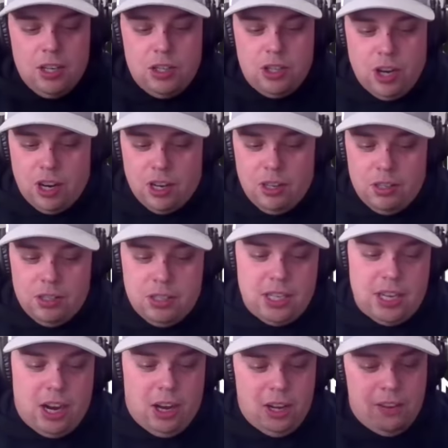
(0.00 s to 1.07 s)
Charles
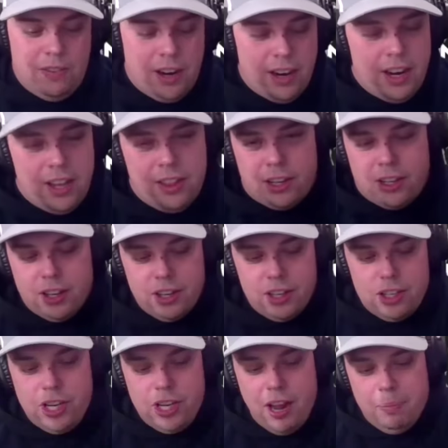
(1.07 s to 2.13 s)
Oliveira, the
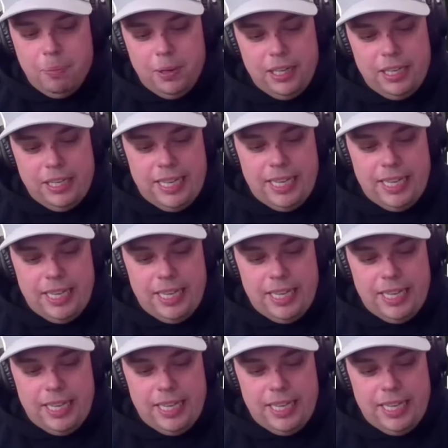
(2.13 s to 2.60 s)
current champion,